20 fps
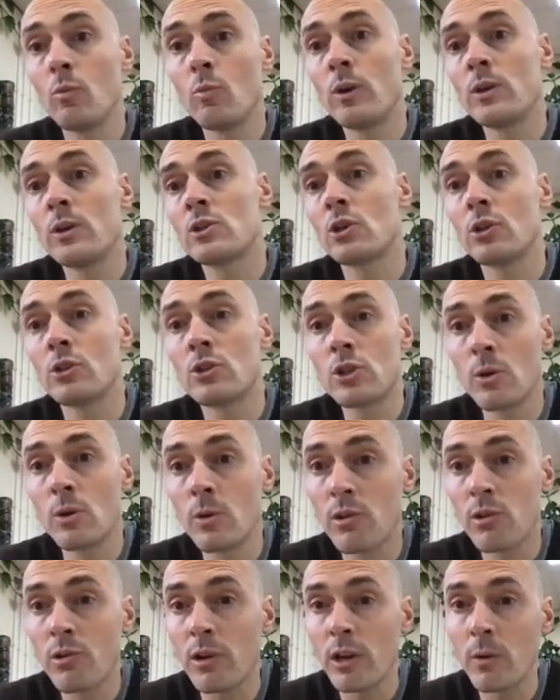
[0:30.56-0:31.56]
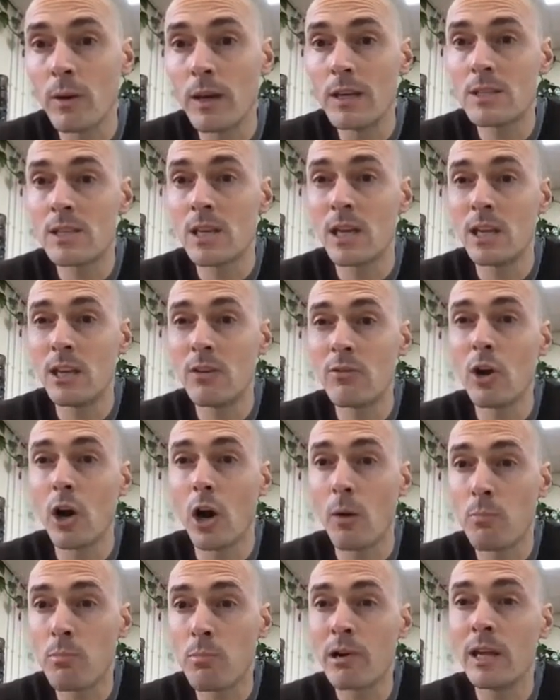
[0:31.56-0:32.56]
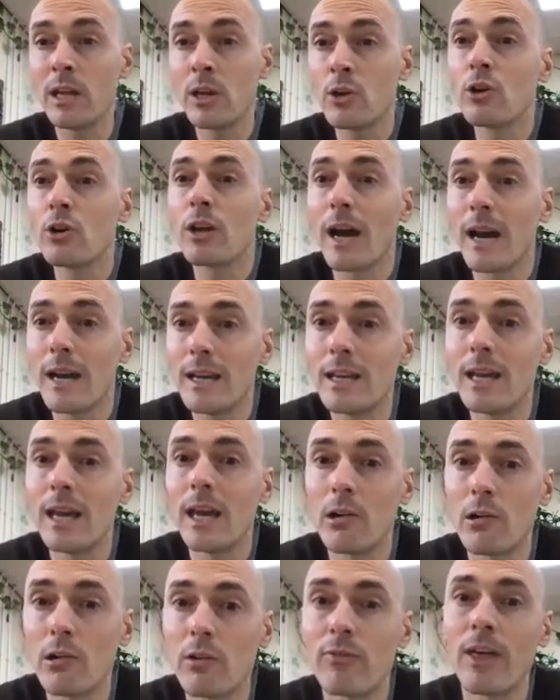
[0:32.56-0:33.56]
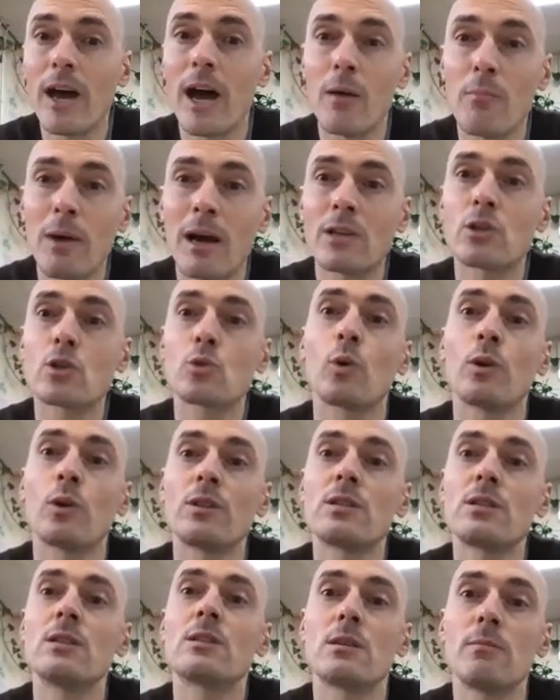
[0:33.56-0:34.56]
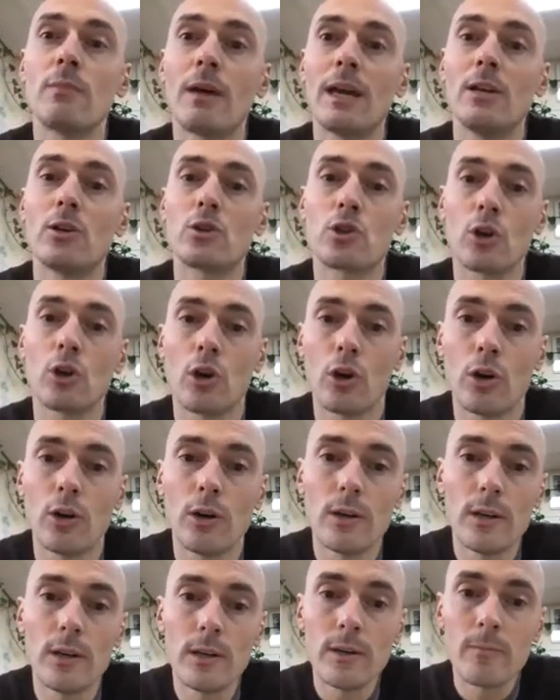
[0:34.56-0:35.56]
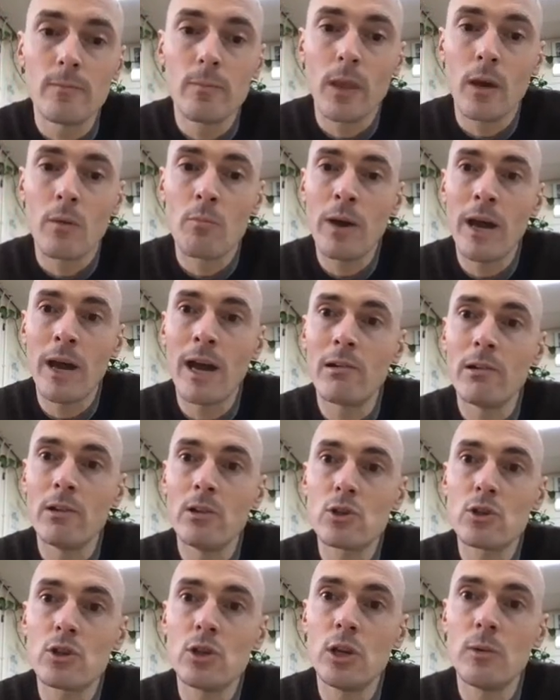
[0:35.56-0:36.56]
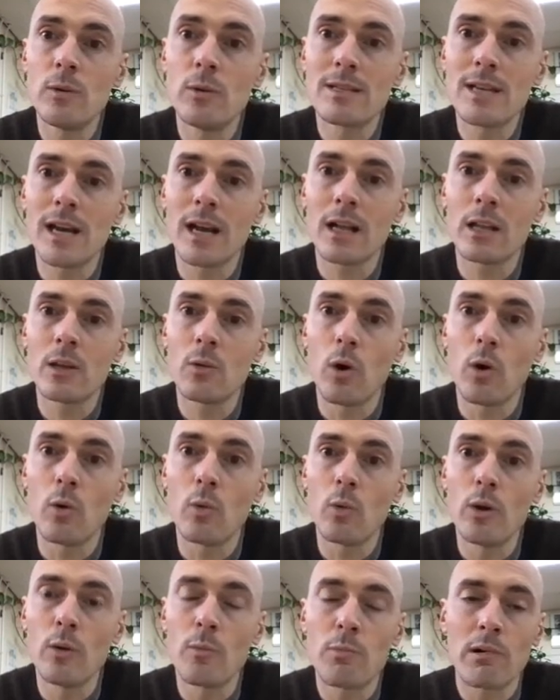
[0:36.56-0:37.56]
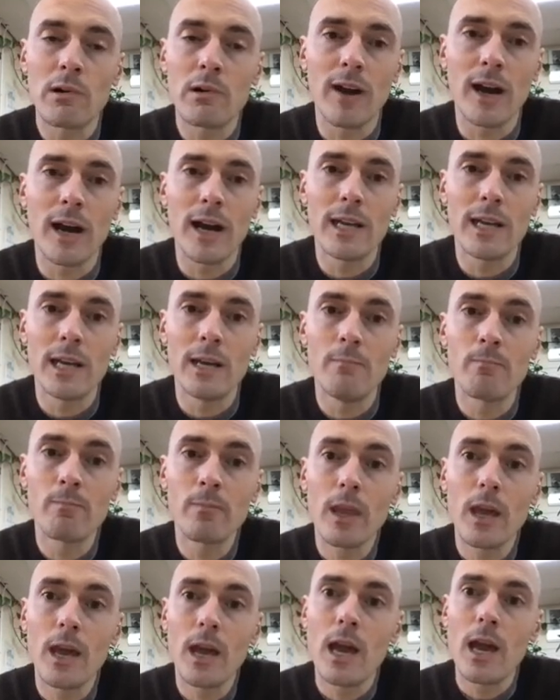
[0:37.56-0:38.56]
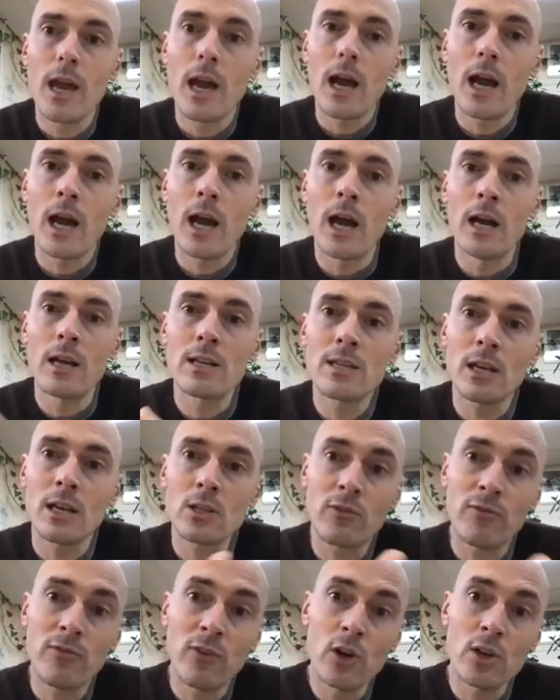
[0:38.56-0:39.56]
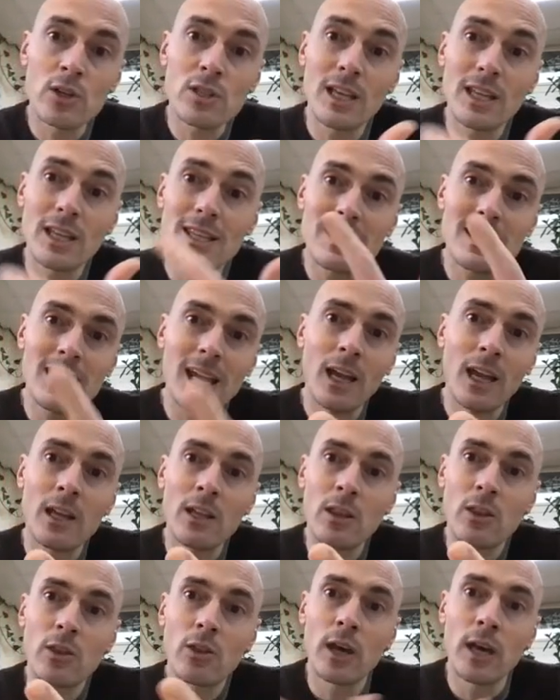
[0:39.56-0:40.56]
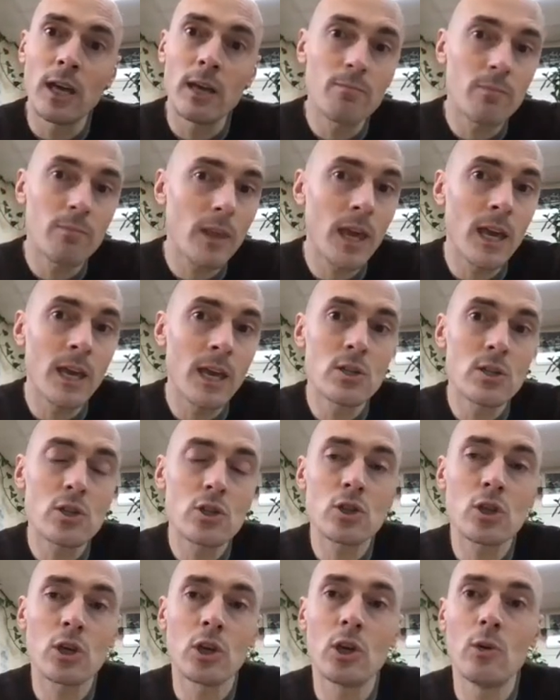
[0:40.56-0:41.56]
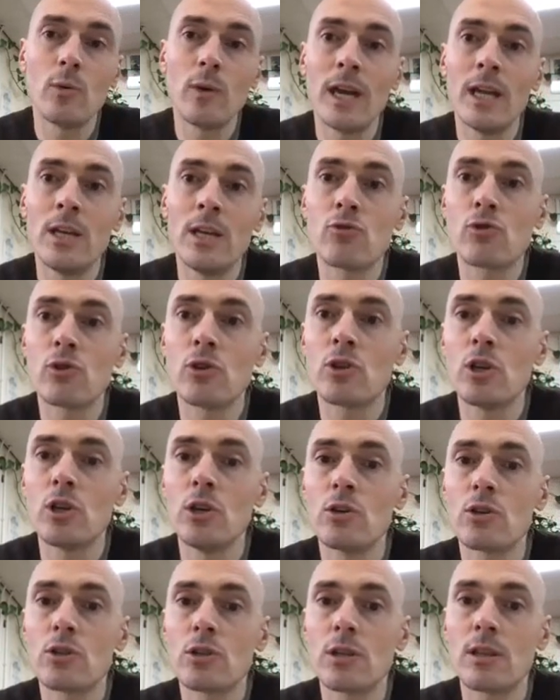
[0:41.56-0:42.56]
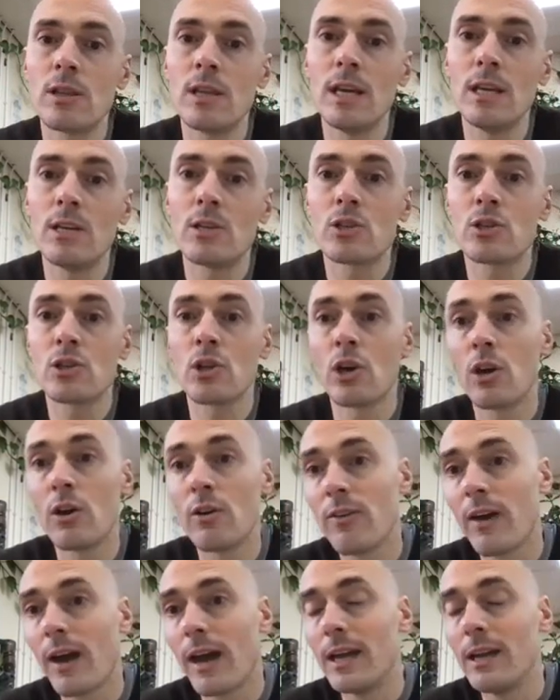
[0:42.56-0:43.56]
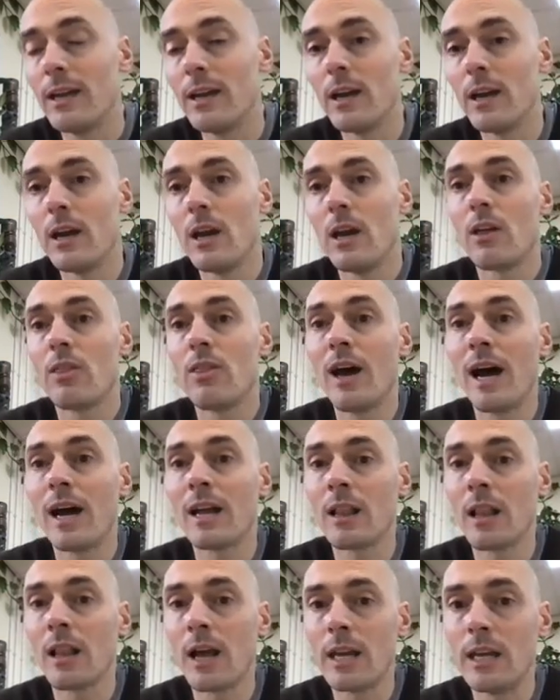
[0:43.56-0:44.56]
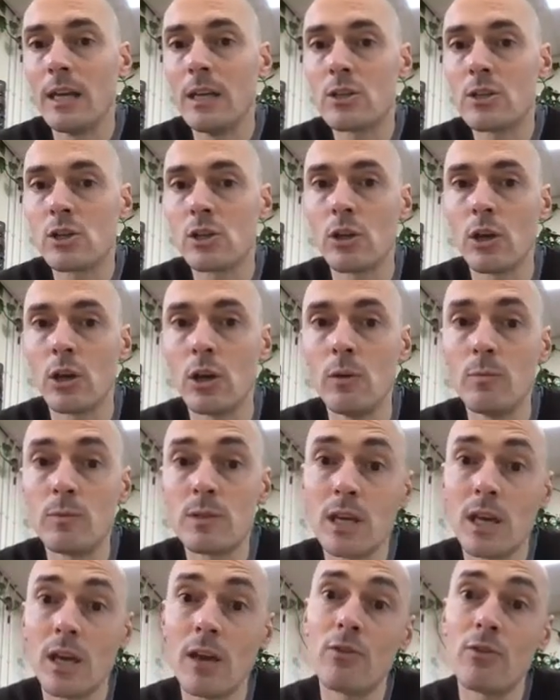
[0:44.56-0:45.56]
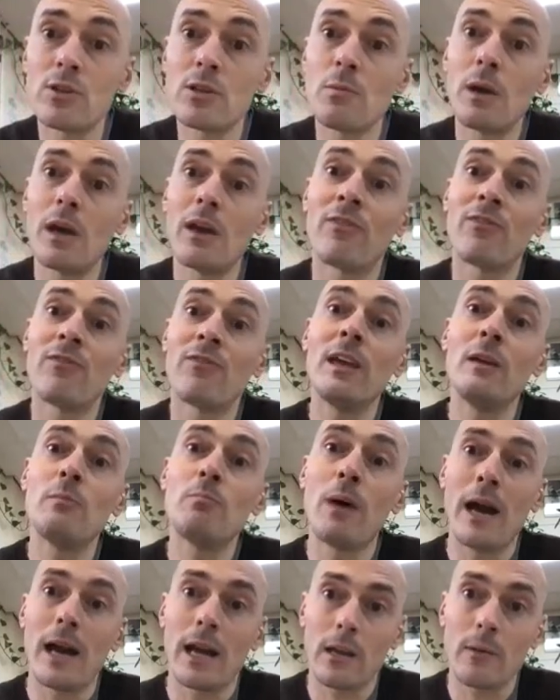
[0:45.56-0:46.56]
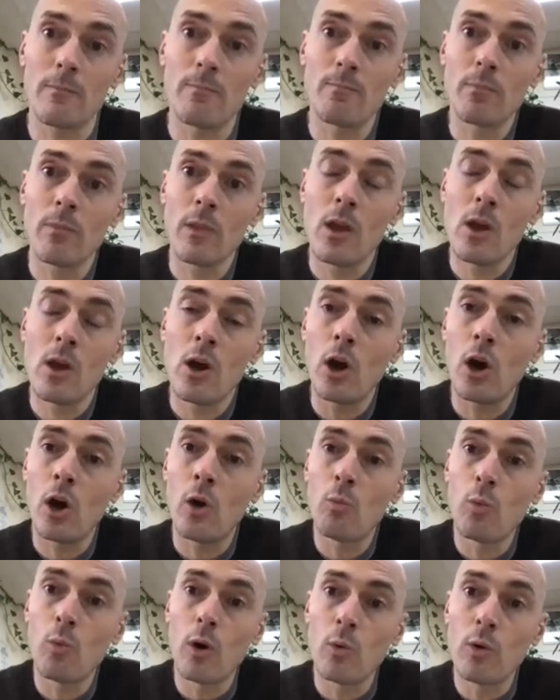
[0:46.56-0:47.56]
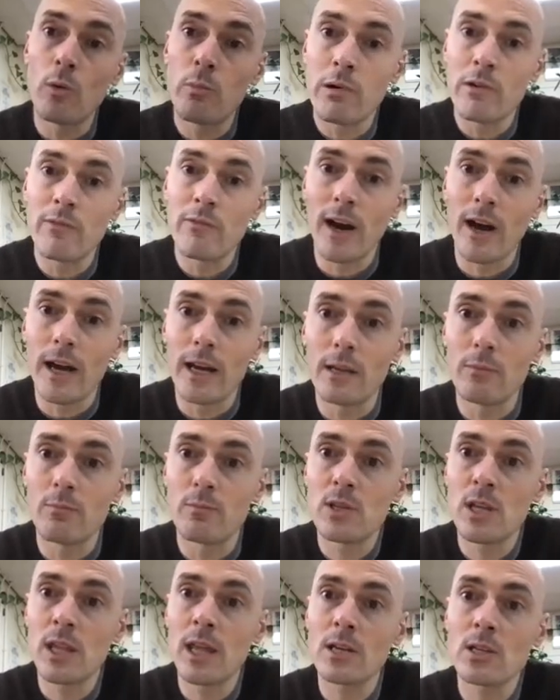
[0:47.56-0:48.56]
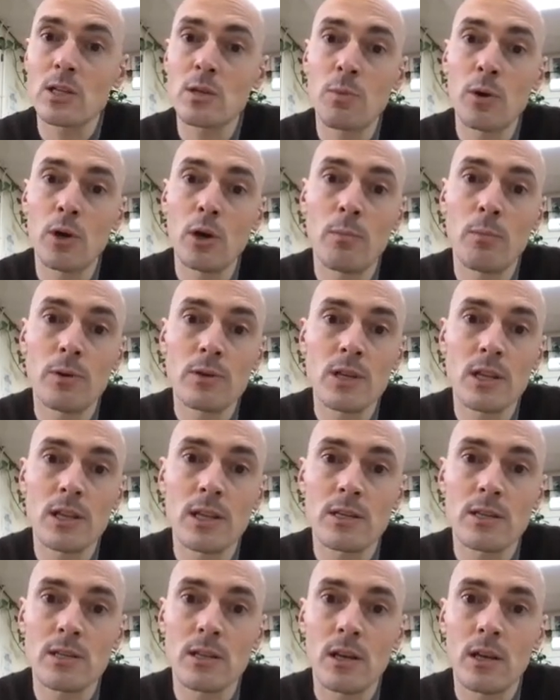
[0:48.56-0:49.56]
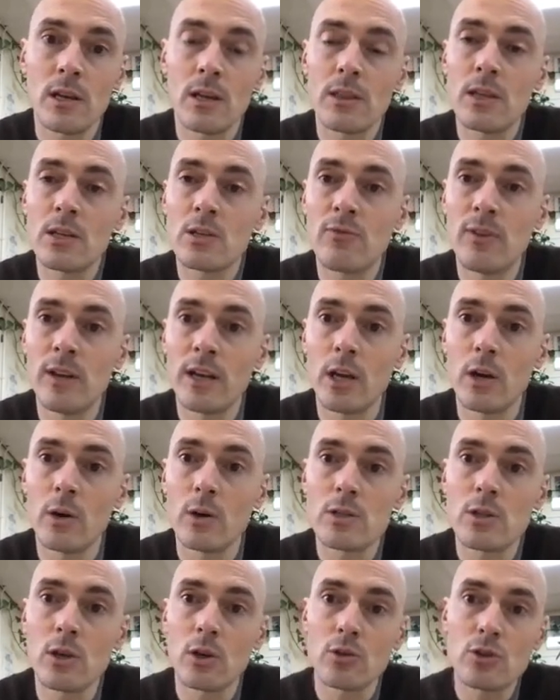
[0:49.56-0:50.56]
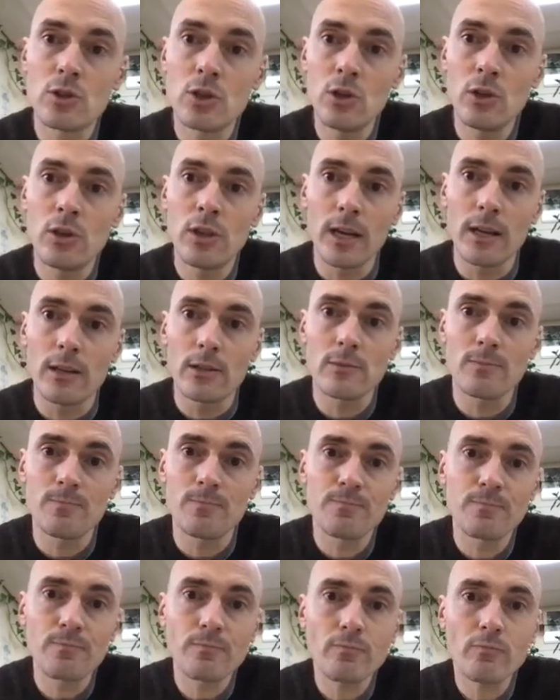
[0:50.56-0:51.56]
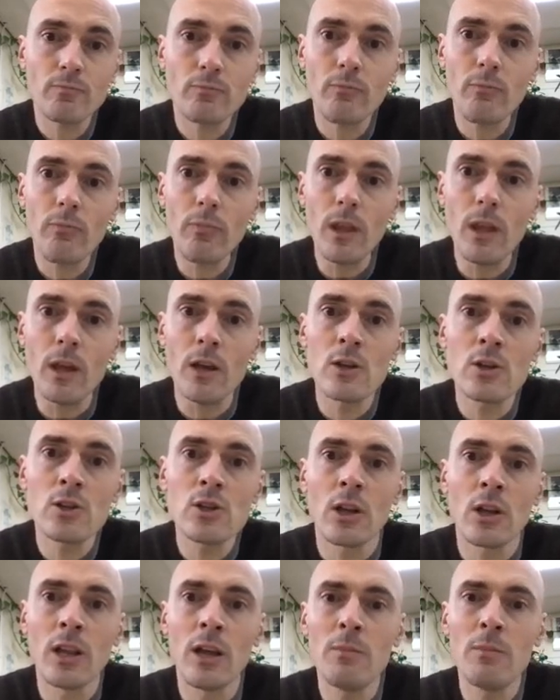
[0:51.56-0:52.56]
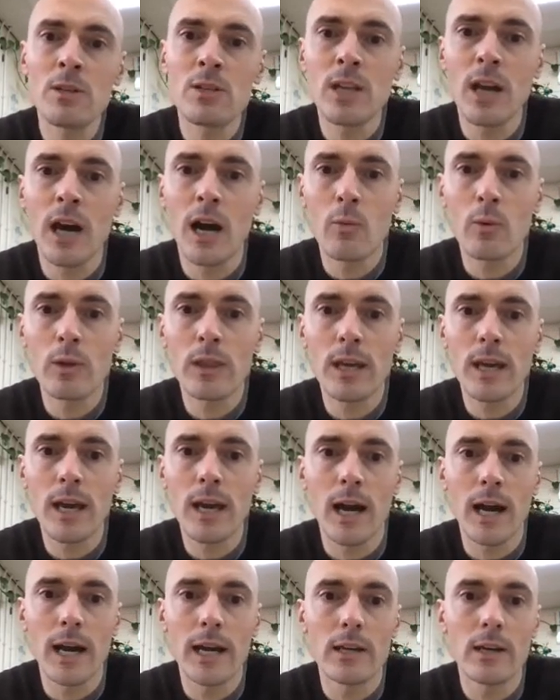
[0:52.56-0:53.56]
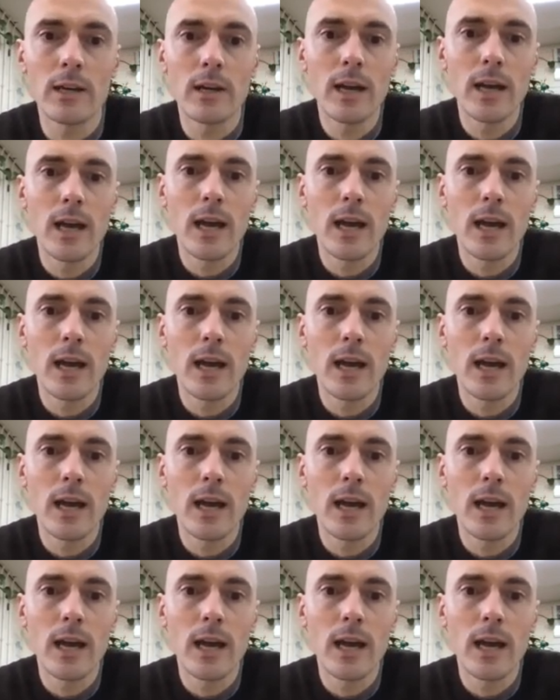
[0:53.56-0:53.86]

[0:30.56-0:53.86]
we're sort of 2 or 3 weeks in, you've got a pretty good idea of that, but I just wanted to make sure parents knew exactly what we were providing. So that's the first thing. The second thing is to introduce the survey that I'd like you to do to give us a bit of feedback on what we're providing. So that's the purpose of this video. It's those two things. So let me start with the guide.